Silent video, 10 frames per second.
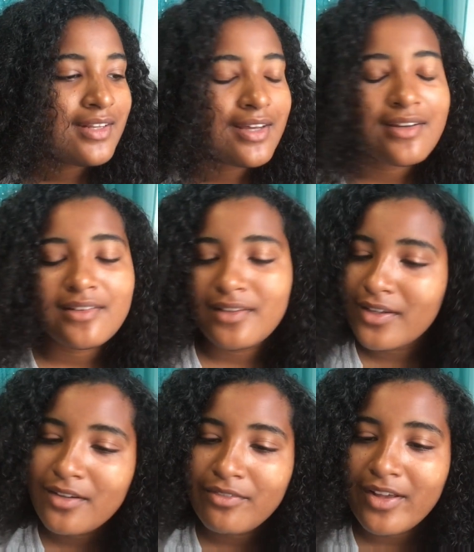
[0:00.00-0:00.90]
Not a
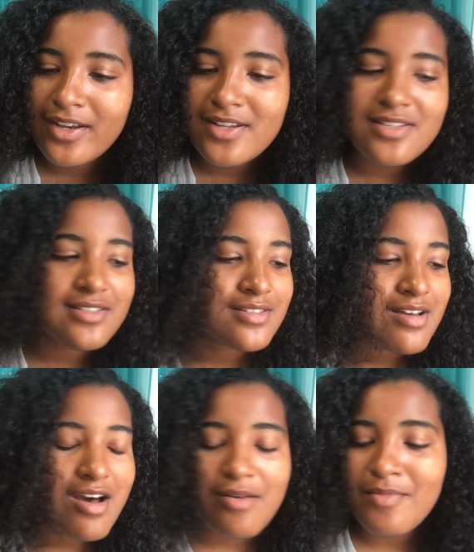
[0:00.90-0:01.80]
lick of lightness
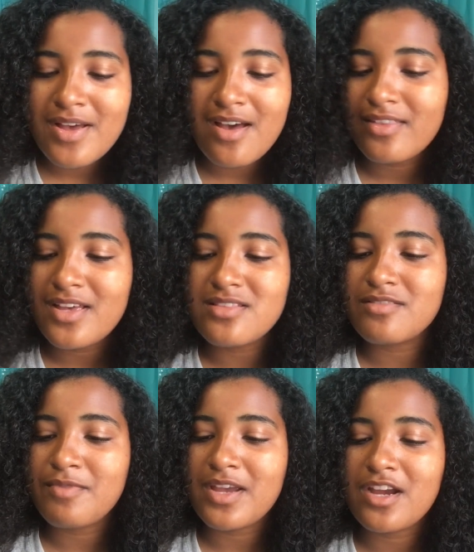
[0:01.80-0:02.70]
on the ends
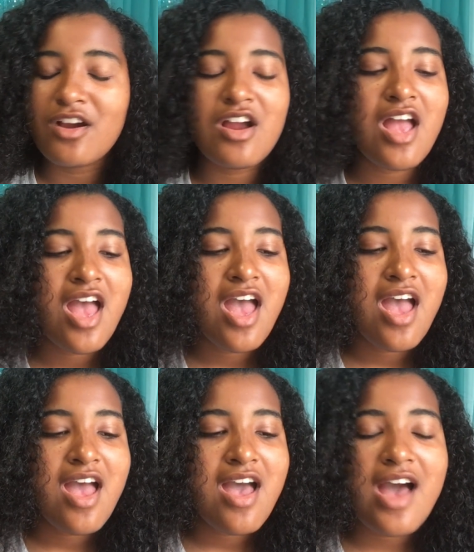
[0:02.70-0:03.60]
of my hair
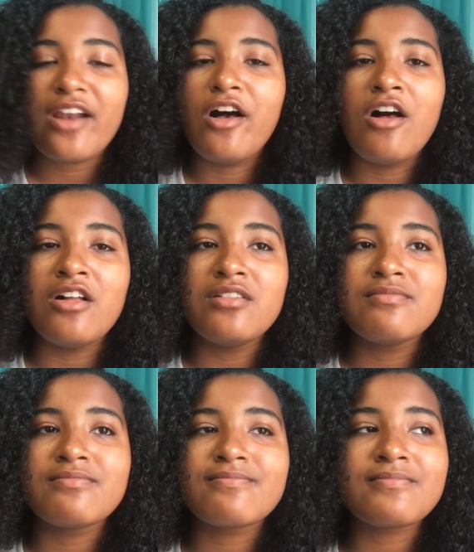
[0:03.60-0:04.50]
at all.
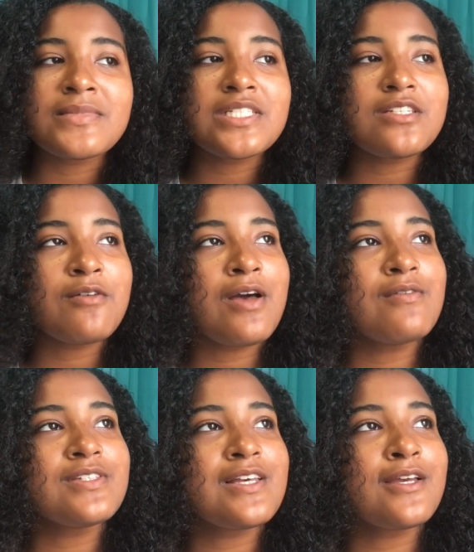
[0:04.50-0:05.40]
So I
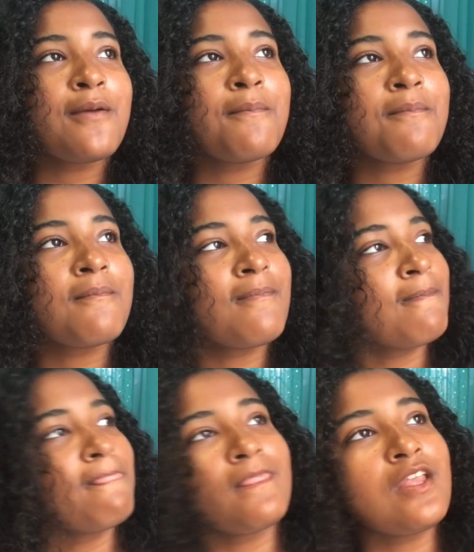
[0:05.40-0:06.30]
was like,
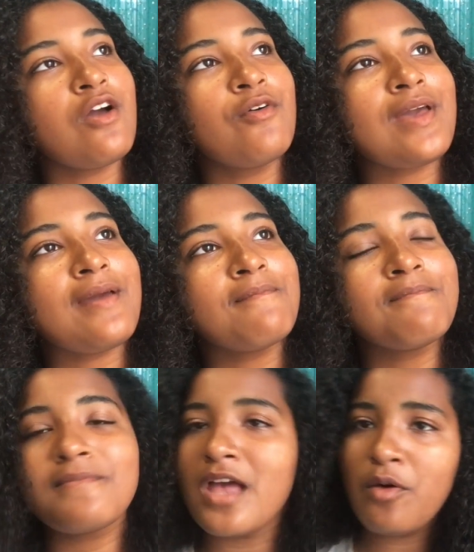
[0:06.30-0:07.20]
okay,
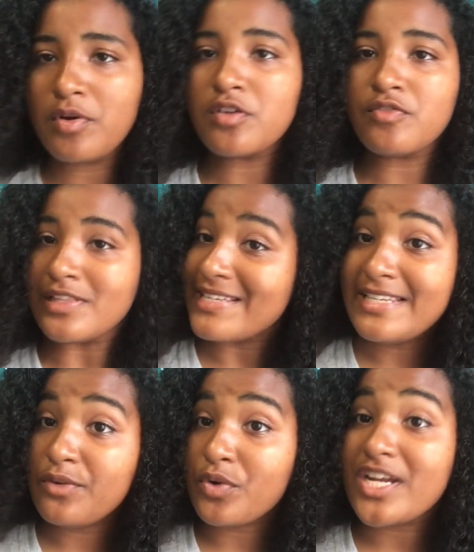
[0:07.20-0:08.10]
how wonderful. It
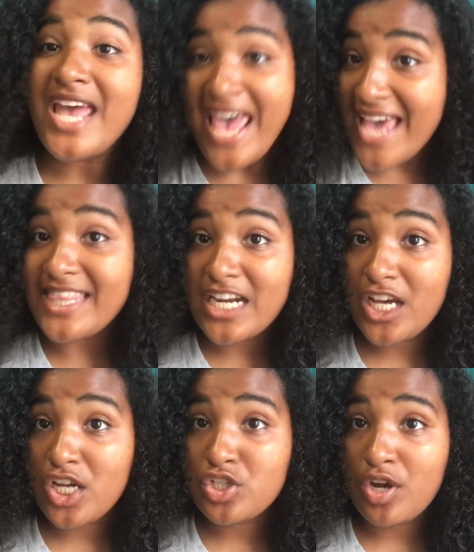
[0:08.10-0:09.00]
didn't work. And then I
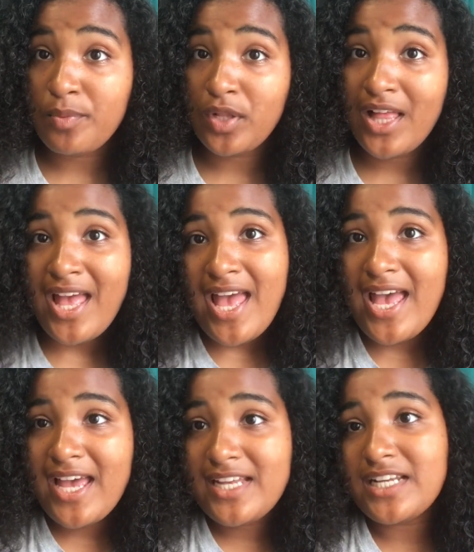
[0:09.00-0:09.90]
got in trouble
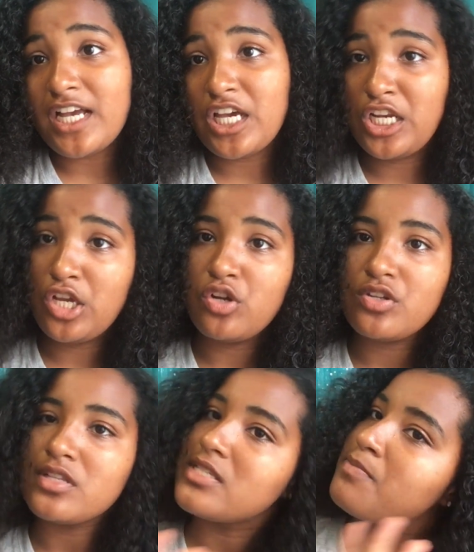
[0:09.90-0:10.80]
and I couldn't go
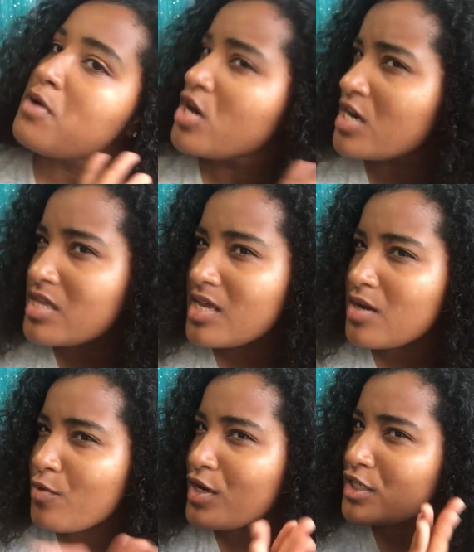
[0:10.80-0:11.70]
to this party that
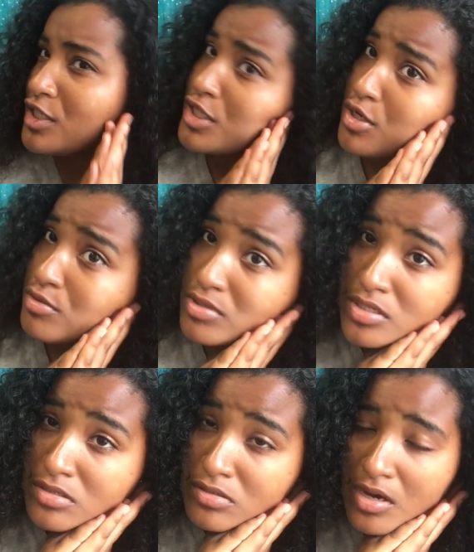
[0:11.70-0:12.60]
I wanted to go
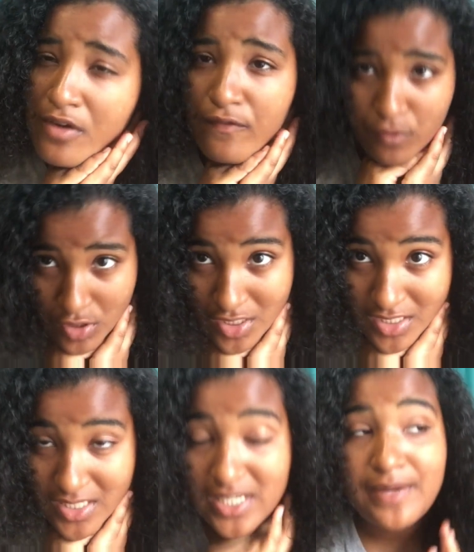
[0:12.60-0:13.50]
to,
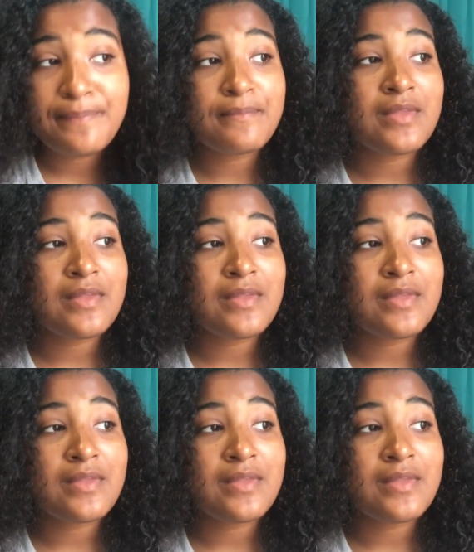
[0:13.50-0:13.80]
unfortunately.